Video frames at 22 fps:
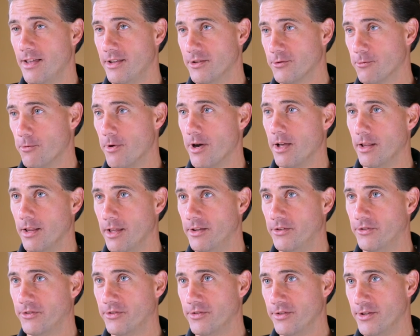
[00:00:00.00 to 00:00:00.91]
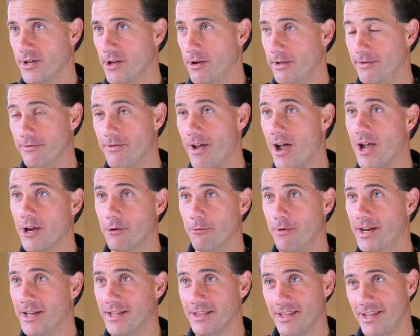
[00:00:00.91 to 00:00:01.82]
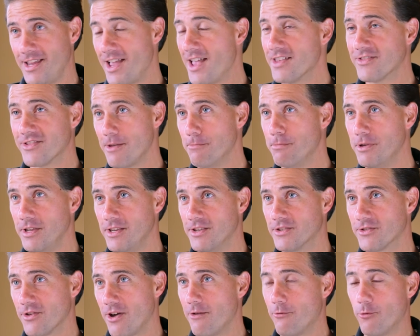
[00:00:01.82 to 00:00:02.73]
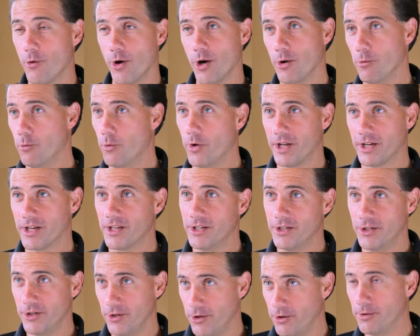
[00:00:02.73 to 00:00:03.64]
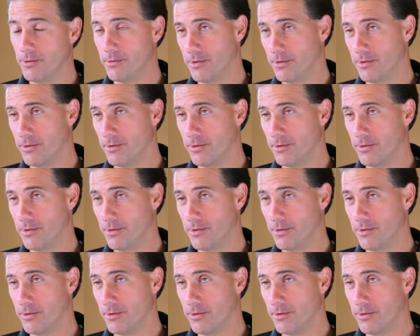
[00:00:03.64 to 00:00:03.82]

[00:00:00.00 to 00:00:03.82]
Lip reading: as well as evaluating the SAP software and what it can do,